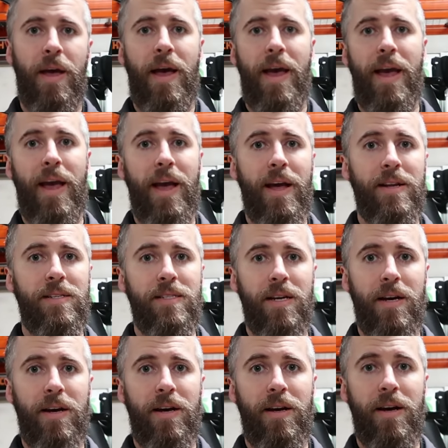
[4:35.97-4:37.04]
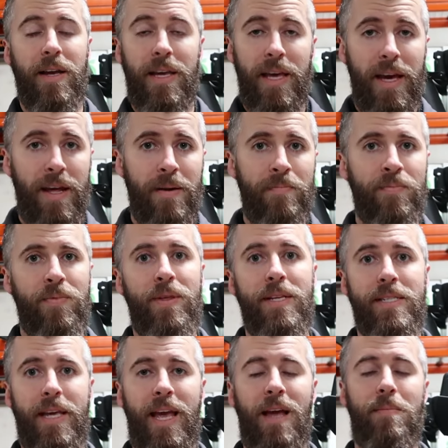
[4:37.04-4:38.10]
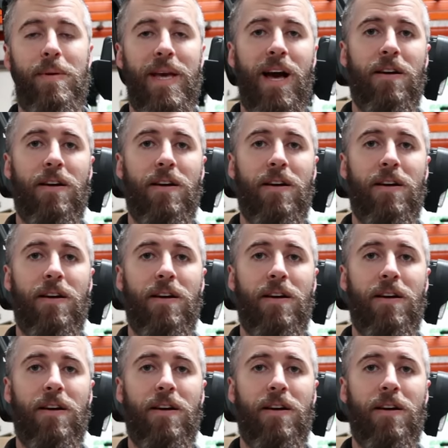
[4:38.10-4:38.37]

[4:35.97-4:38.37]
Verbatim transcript: And uh, again, these can be